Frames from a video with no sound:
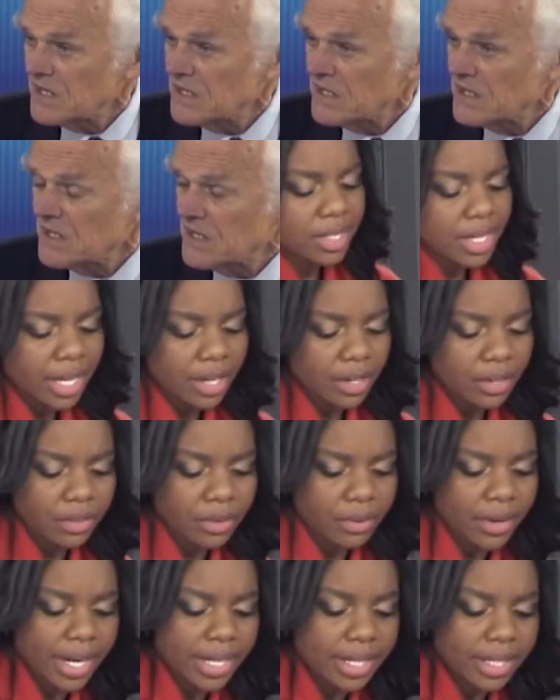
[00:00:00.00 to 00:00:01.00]
Staying on
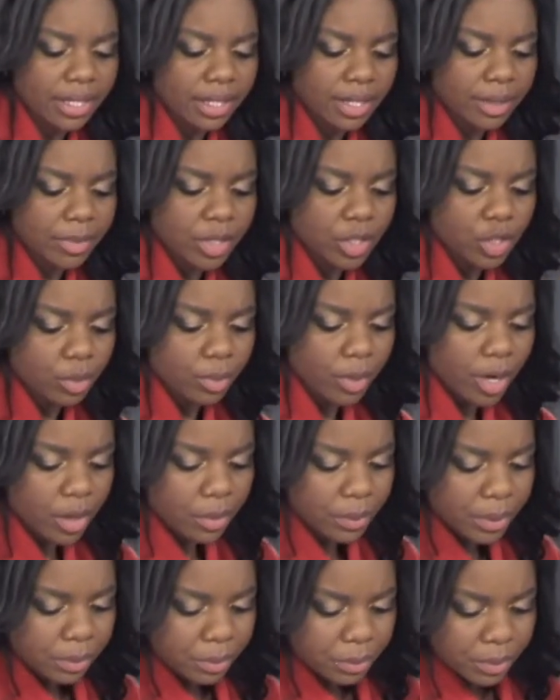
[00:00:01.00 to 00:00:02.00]
the rand, Ian, I mean,
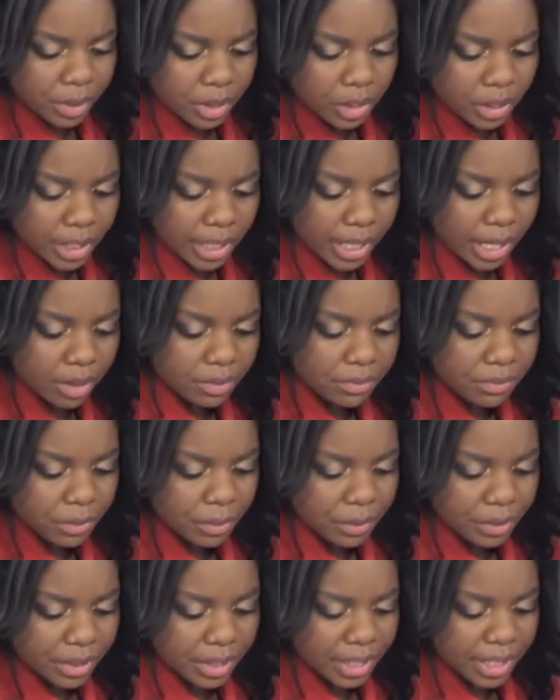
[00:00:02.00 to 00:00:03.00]
tomorrow we're looking out
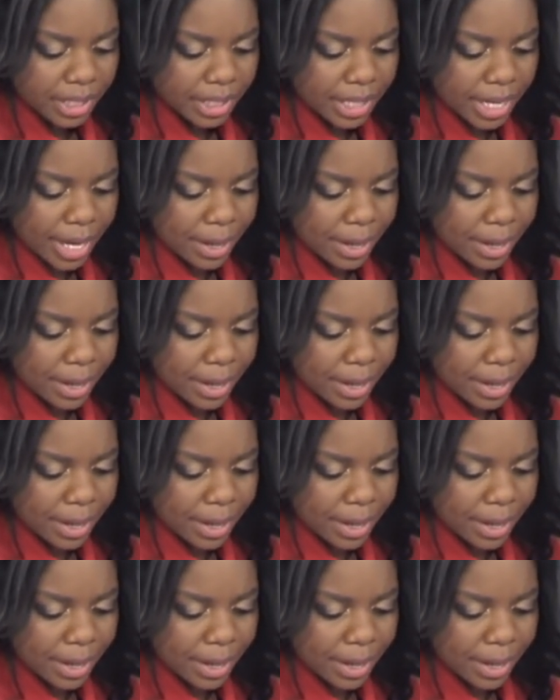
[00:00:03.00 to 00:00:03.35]
for the